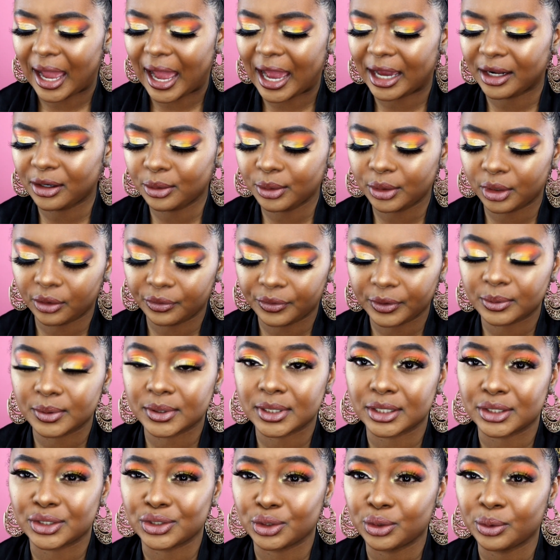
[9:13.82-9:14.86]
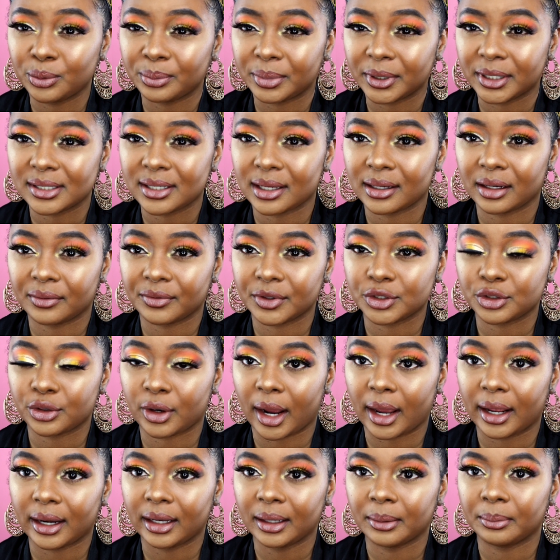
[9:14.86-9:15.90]
I don't know if it was a dupe because I never
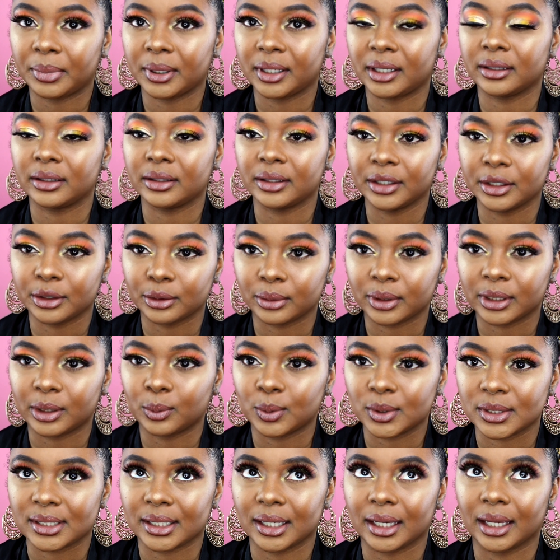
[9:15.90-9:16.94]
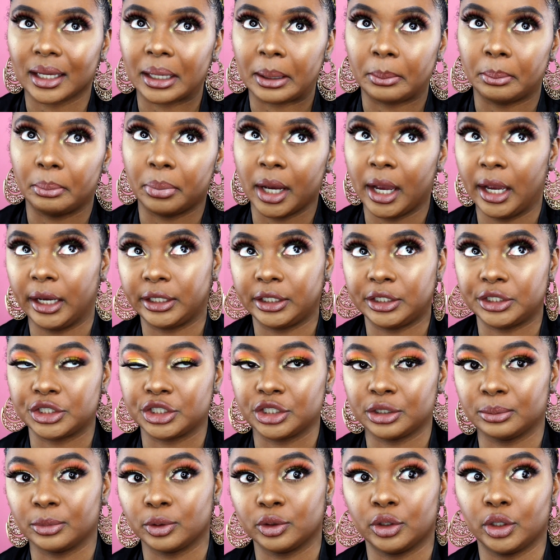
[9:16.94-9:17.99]
tried it, but it literally was like body
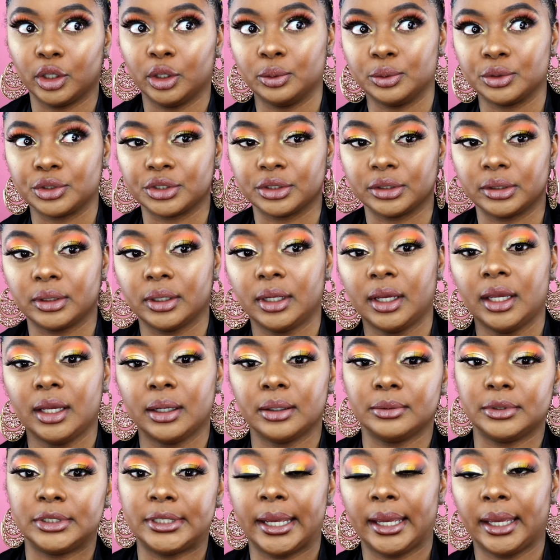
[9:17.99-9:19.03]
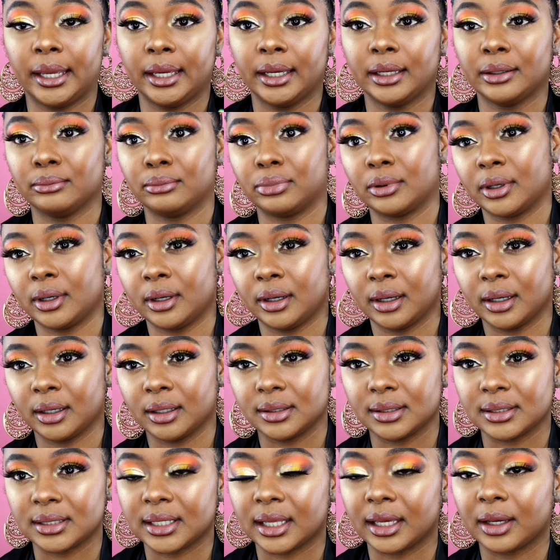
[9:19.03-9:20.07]
shimmer lotion, tan
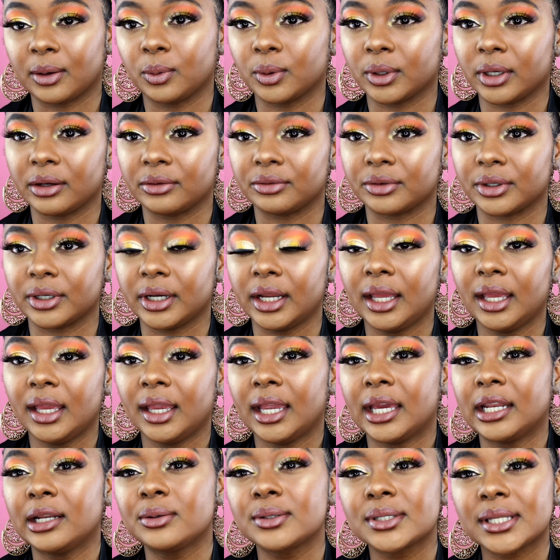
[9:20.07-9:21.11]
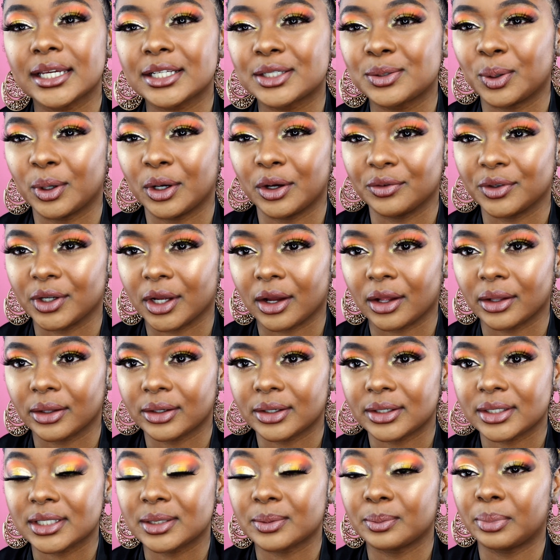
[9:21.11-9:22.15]
bronze, like whatever. And it was like twelve
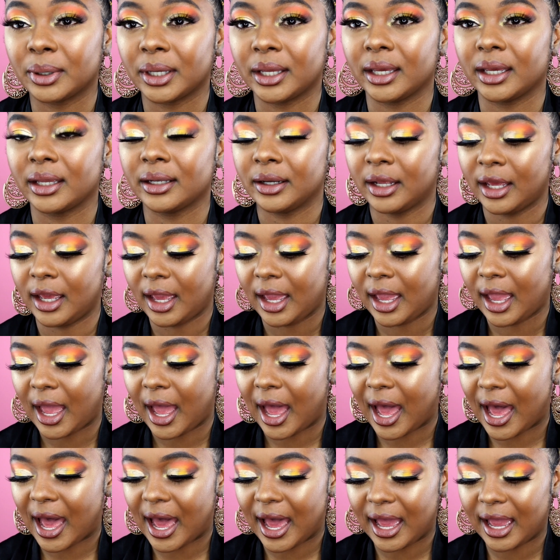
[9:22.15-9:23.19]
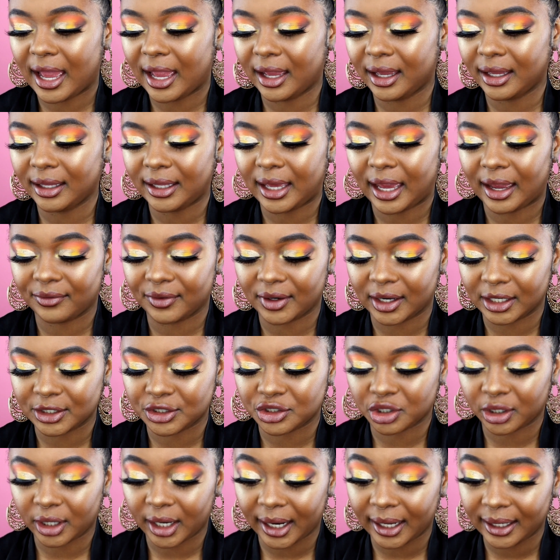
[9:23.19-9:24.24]
dollars, but I have not
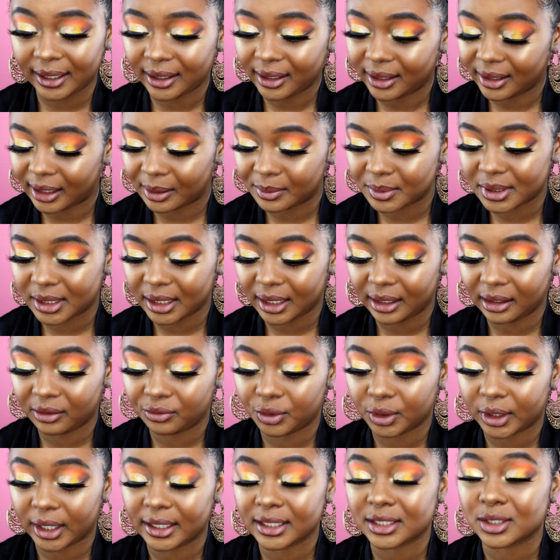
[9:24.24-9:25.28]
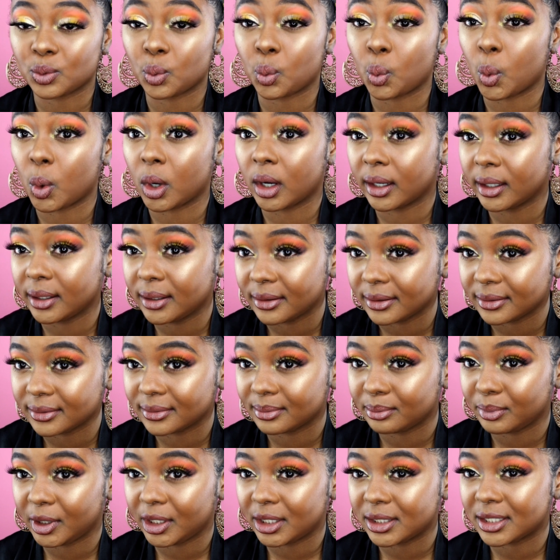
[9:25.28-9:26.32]
tried it. I'm saying if you guys want
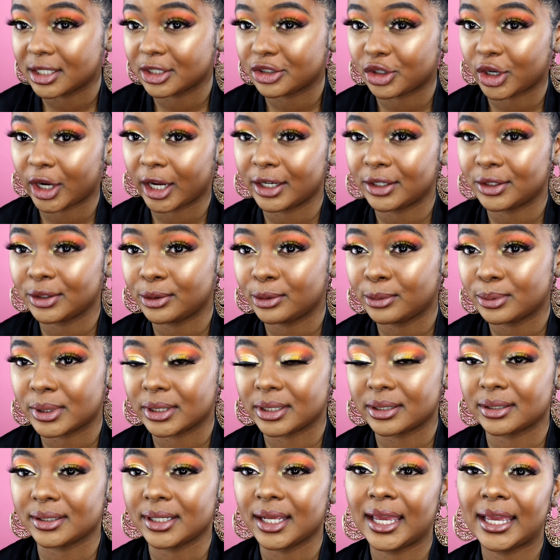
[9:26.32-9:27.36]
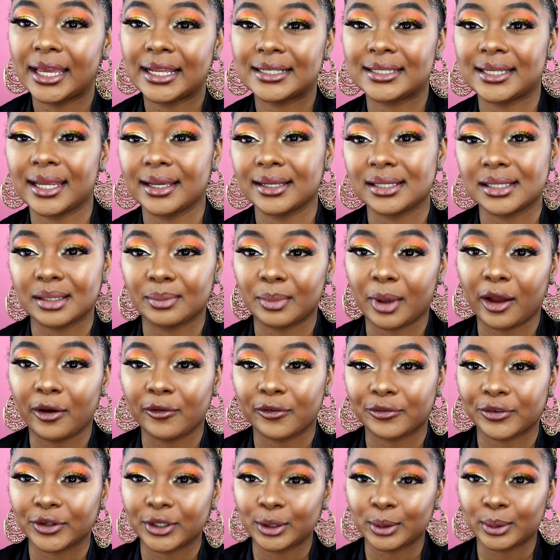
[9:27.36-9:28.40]
me to try dupes and test them
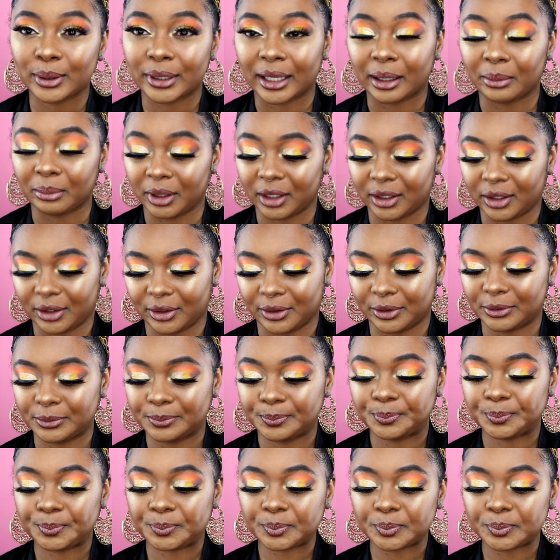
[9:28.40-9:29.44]
out for you, let me know.